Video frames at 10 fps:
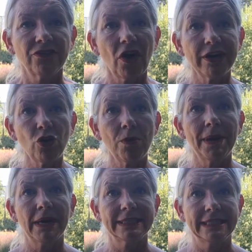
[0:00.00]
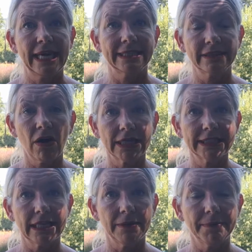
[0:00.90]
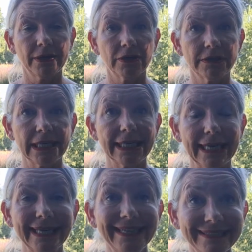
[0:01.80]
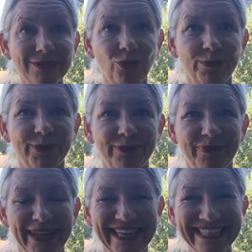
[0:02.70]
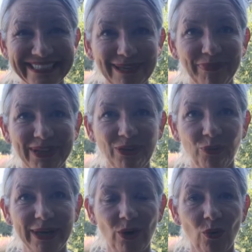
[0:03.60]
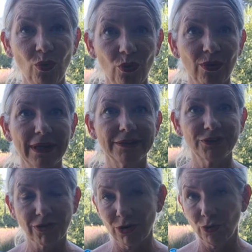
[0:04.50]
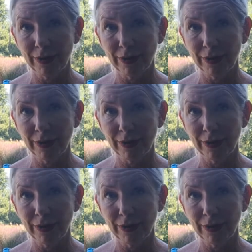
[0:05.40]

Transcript: try and normalize the anxiety because it, it is normal it is something that we all struggle